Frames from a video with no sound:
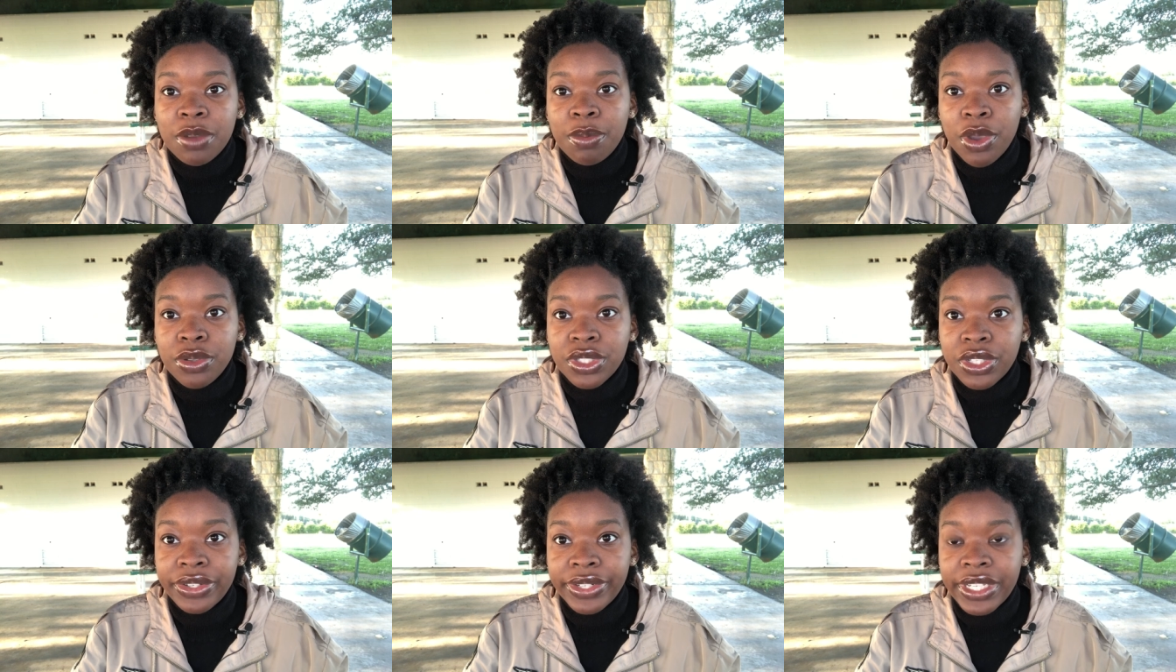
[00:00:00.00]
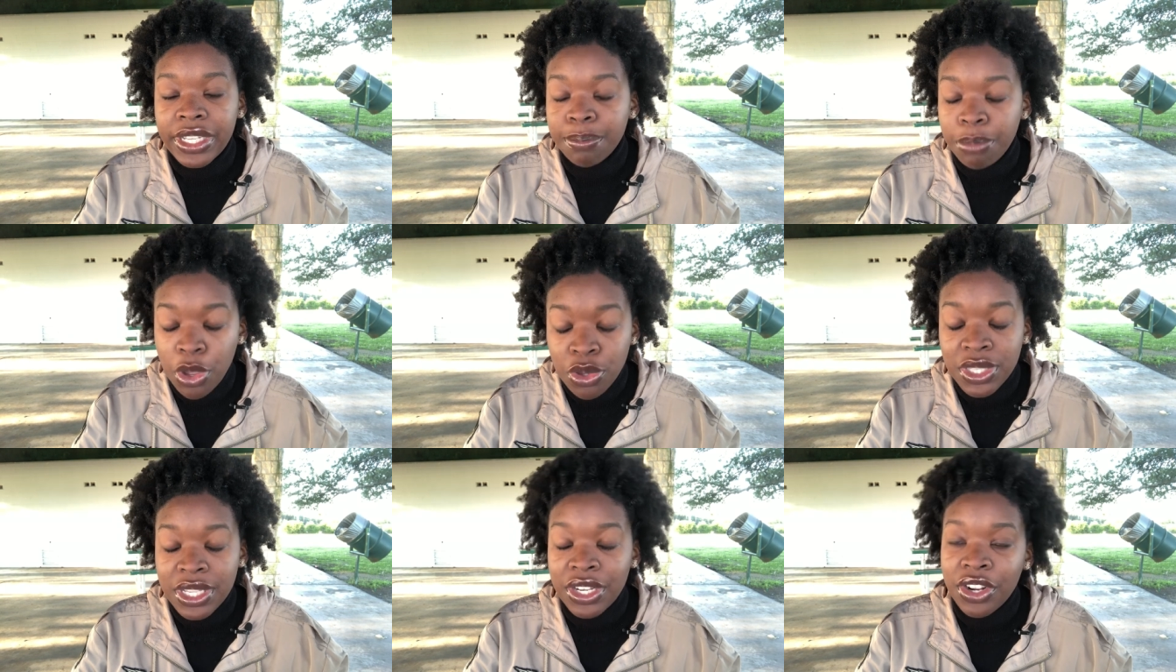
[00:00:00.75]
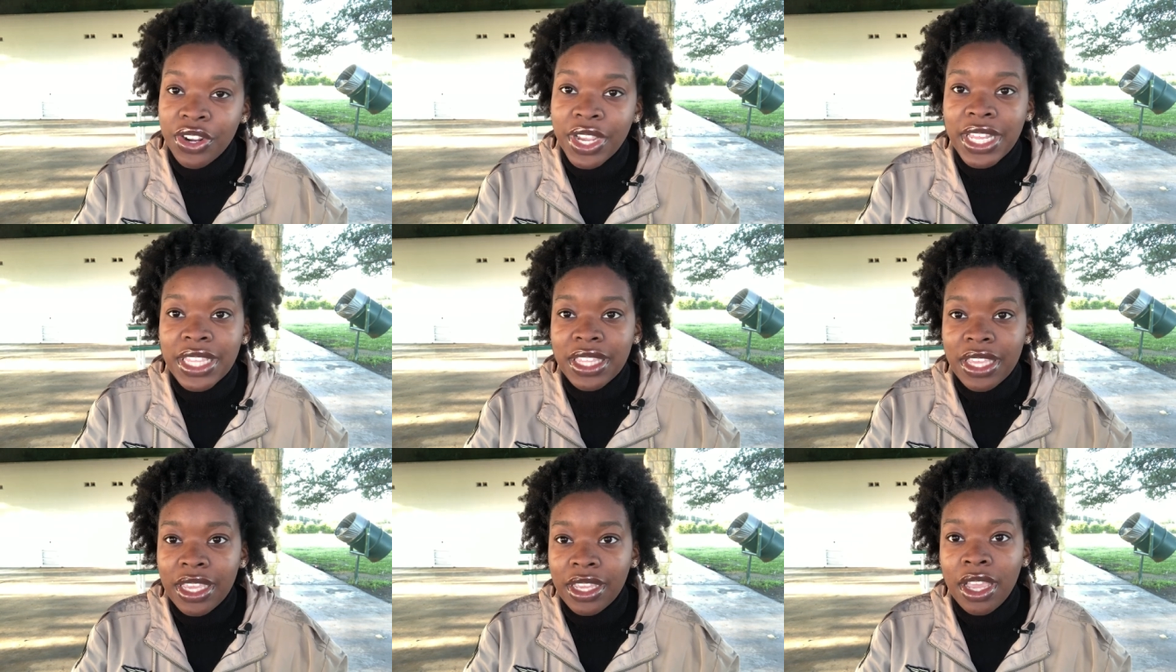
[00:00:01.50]
post or any, post it or
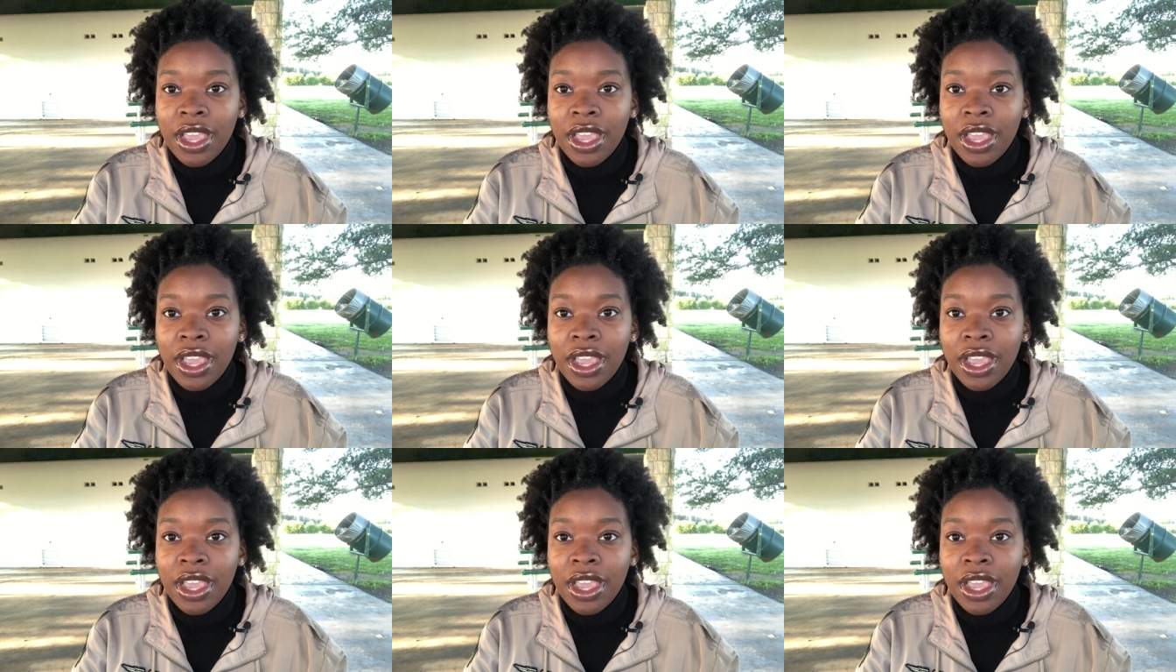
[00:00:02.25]
anything.